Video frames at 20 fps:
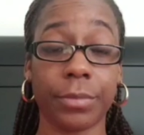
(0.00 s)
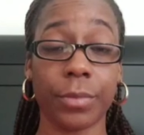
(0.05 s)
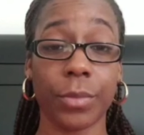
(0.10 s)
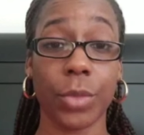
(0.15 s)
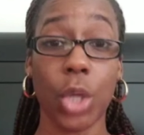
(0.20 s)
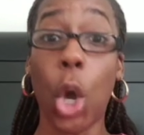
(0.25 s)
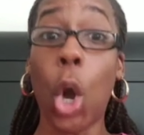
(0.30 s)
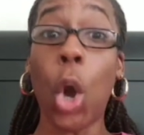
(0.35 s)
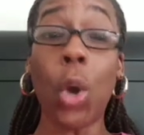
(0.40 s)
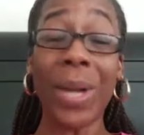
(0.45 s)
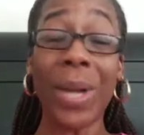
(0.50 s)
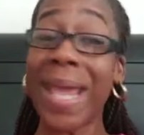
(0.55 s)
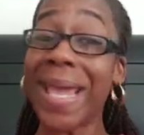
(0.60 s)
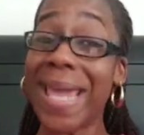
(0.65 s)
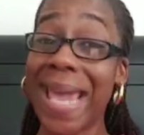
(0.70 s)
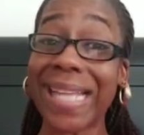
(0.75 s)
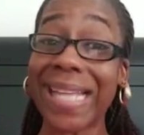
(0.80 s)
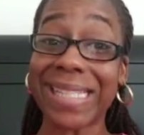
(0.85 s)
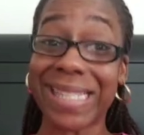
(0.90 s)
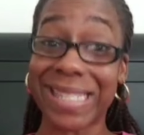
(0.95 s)
oh they
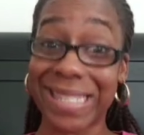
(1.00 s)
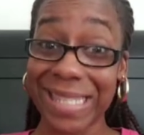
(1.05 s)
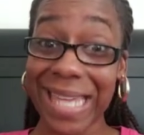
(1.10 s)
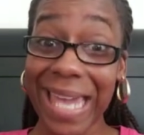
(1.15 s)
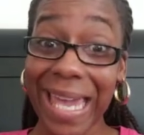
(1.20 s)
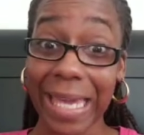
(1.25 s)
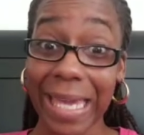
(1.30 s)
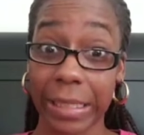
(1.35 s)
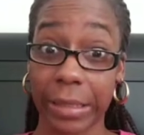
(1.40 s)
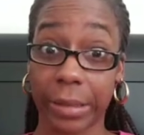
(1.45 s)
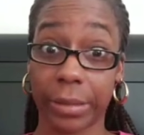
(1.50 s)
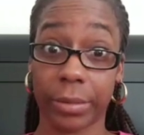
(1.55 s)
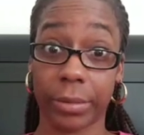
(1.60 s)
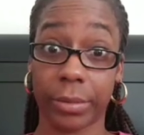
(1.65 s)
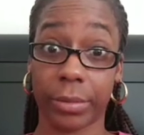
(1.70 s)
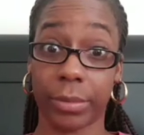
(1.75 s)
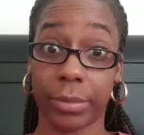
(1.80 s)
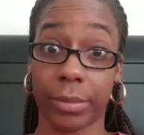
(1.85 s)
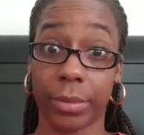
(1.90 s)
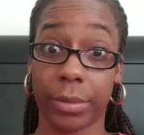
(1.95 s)
getting set
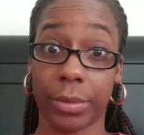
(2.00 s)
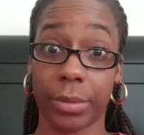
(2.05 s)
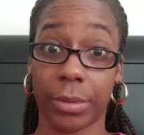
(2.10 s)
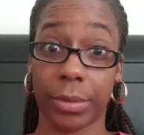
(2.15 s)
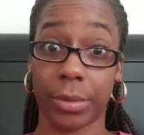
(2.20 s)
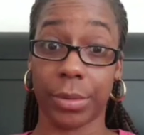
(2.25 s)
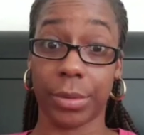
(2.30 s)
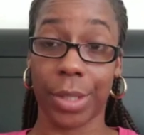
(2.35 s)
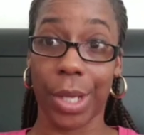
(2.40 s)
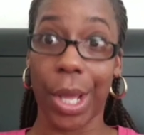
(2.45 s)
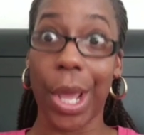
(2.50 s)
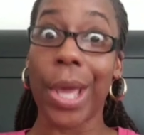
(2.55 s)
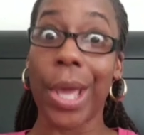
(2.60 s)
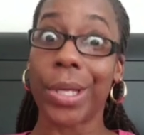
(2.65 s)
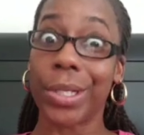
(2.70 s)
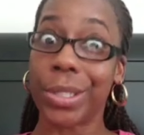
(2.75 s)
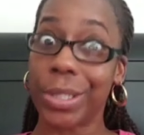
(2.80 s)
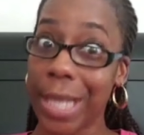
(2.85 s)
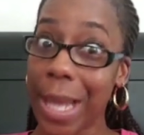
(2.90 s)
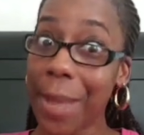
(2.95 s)

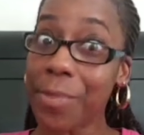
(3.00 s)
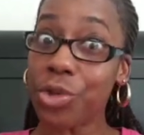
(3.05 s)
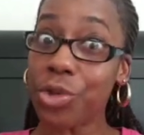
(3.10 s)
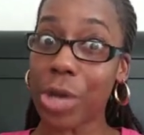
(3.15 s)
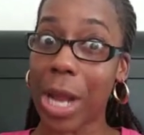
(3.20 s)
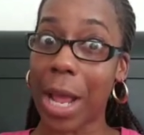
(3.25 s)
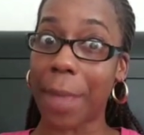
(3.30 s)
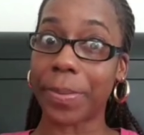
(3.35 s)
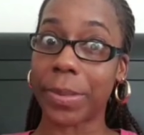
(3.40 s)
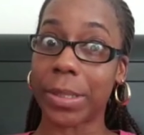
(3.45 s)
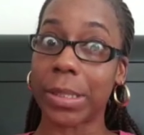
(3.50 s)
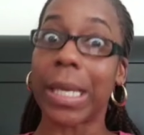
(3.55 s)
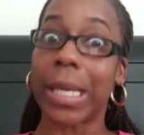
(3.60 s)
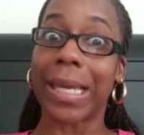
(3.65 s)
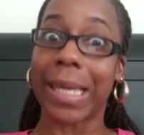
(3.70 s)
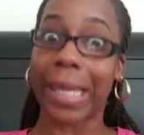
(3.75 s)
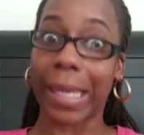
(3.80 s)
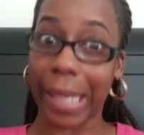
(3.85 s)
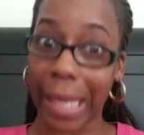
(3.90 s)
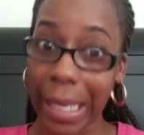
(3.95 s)
them traps
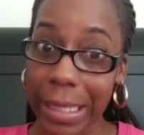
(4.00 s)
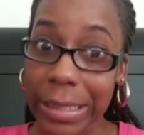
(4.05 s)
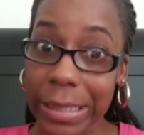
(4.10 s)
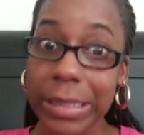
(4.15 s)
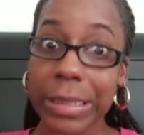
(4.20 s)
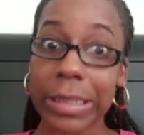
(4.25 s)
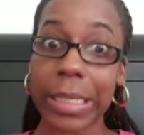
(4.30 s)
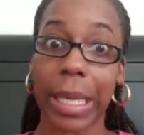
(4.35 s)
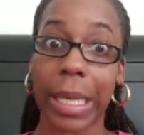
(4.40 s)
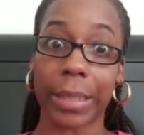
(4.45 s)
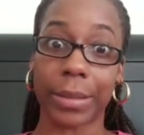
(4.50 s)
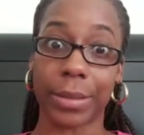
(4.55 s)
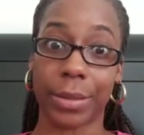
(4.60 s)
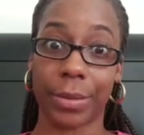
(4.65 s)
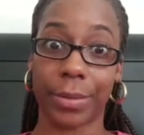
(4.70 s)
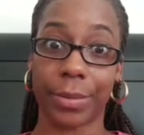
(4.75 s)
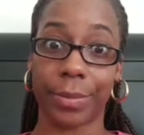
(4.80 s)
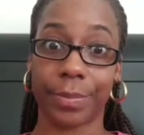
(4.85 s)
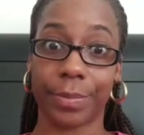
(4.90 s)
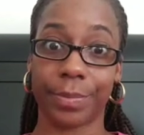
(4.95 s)
getting set.
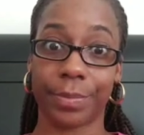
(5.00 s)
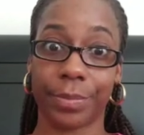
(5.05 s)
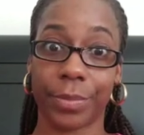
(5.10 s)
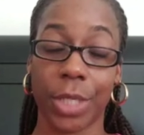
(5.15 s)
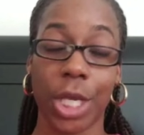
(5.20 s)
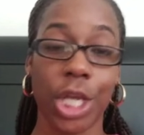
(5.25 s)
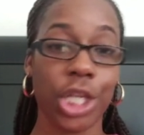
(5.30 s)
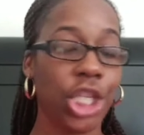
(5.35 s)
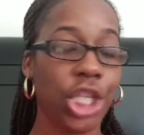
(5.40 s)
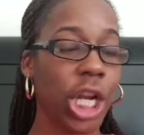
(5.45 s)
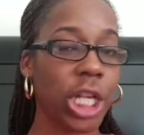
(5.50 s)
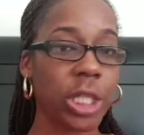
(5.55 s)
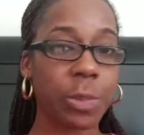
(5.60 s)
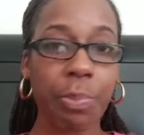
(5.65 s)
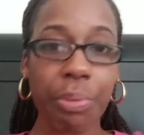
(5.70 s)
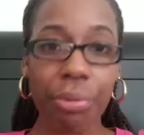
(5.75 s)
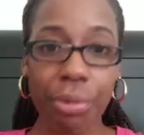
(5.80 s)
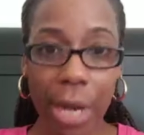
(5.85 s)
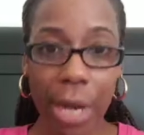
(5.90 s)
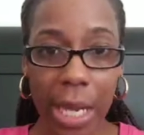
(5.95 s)
Just
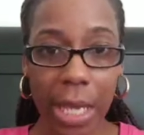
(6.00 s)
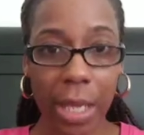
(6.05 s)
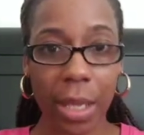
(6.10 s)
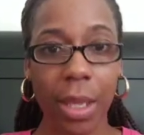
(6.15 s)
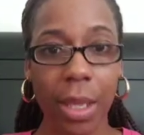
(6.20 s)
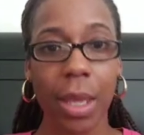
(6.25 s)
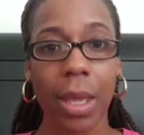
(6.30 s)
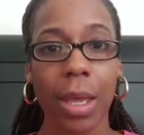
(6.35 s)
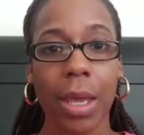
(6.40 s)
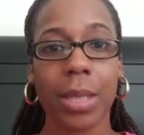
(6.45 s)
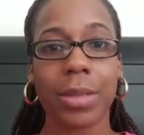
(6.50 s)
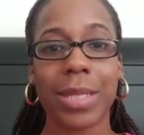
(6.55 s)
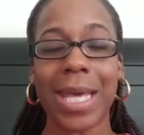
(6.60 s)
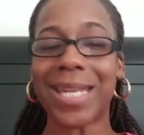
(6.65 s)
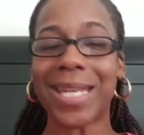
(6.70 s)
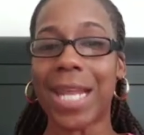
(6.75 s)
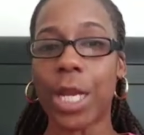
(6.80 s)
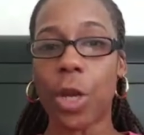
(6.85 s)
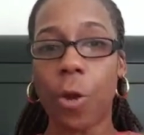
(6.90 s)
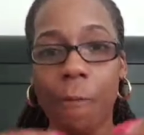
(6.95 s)
pray that
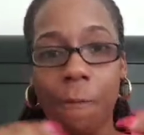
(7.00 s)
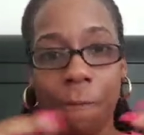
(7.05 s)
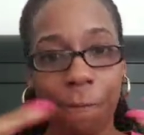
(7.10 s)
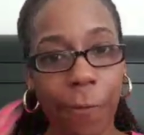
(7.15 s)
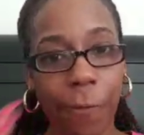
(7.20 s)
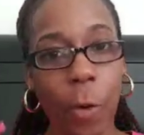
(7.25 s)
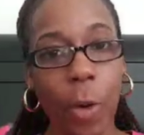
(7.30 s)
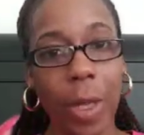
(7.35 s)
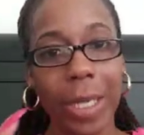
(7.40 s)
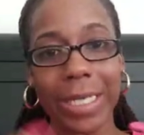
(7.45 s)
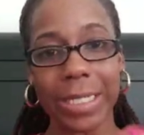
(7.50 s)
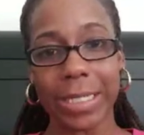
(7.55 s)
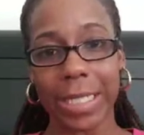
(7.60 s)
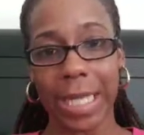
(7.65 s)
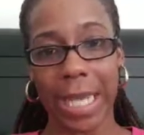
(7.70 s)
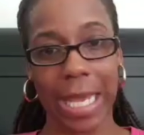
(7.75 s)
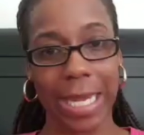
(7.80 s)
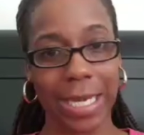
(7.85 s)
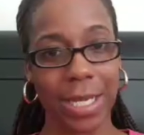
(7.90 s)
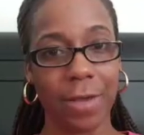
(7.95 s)
they don't fall into
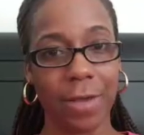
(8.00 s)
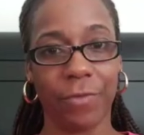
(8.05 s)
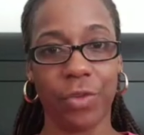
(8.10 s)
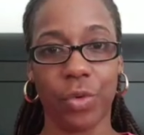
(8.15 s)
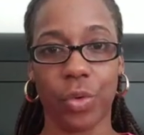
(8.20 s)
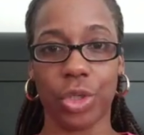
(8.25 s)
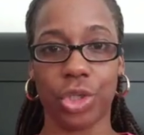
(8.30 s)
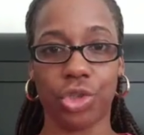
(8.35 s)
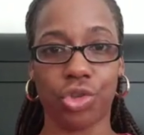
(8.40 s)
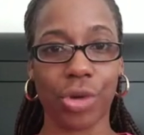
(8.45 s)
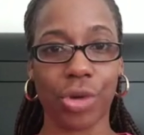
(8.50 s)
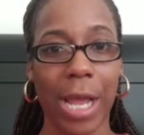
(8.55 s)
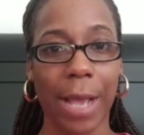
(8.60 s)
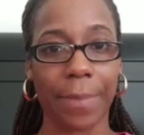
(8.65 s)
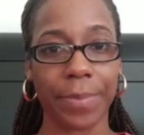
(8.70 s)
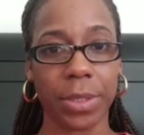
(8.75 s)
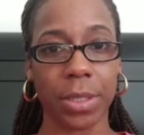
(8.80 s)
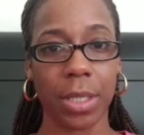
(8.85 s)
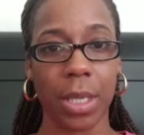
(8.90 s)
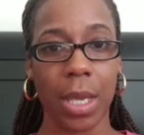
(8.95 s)
any of those
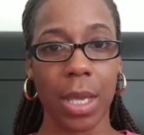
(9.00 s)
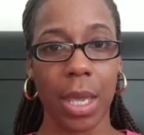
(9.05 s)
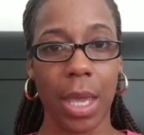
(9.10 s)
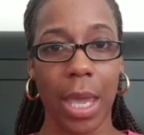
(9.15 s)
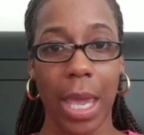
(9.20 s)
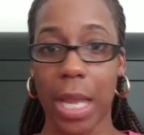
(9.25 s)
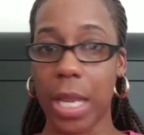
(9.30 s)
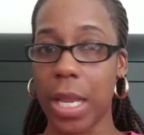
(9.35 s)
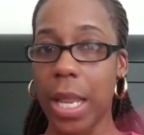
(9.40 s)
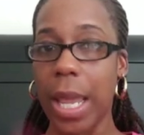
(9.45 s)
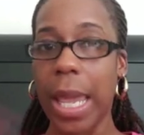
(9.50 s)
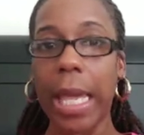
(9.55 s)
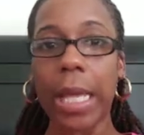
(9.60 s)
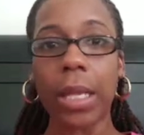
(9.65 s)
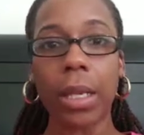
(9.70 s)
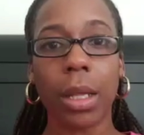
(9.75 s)
traps. And then